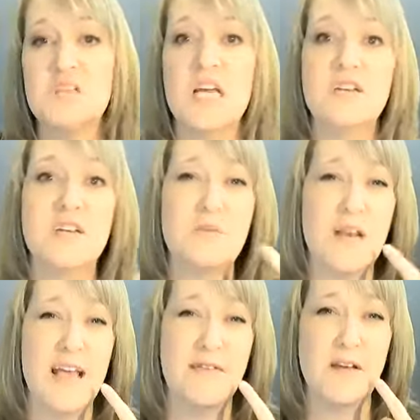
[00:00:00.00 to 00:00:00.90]
And you're going to want
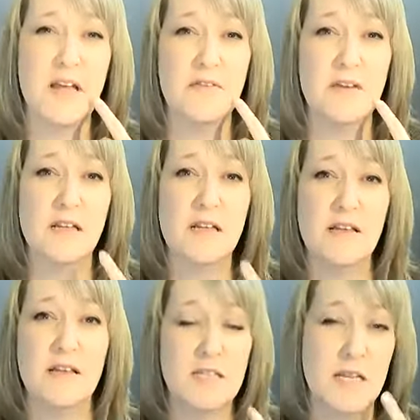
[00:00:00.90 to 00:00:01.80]
to have kind of an,
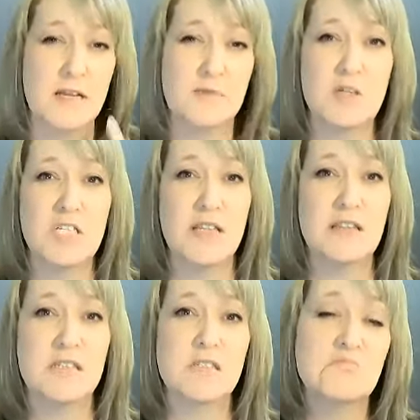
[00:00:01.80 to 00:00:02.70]
a, an expression like
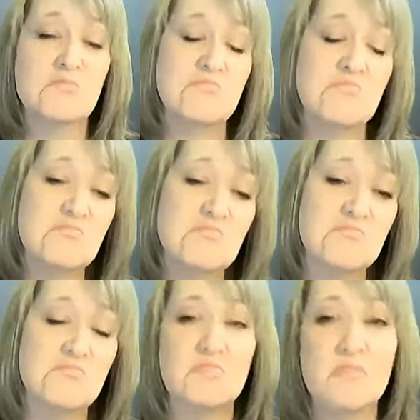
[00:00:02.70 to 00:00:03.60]
this
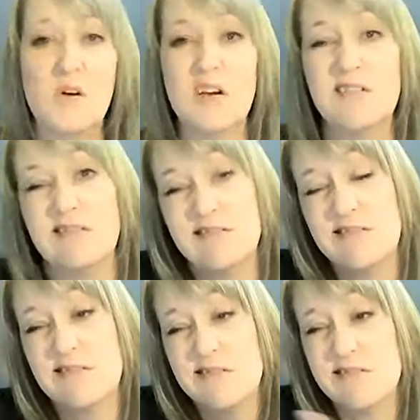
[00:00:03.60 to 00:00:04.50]
or
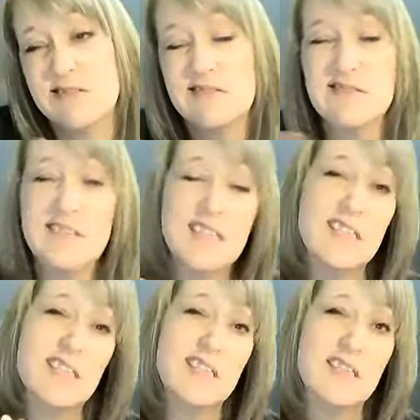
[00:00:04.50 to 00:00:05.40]

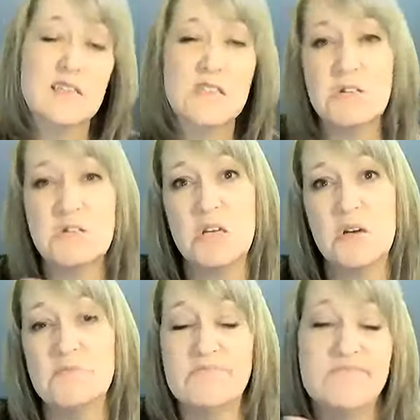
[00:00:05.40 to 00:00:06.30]
eh, so so
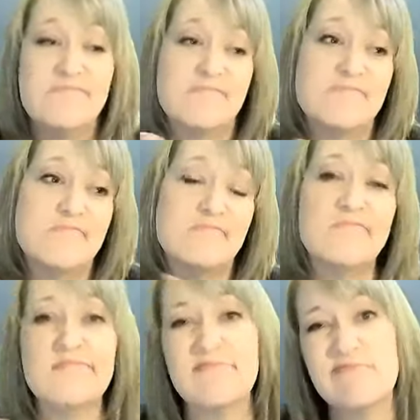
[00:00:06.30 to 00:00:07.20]

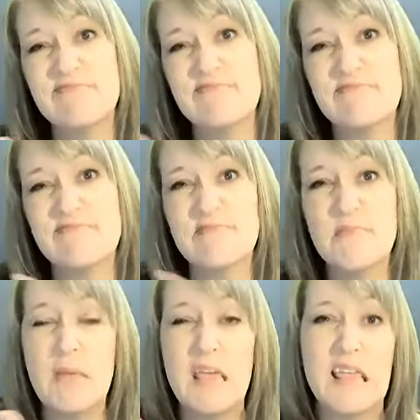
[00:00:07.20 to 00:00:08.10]
mm,
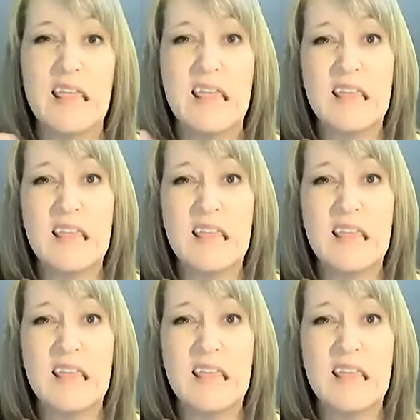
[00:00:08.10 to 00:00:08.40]
meh.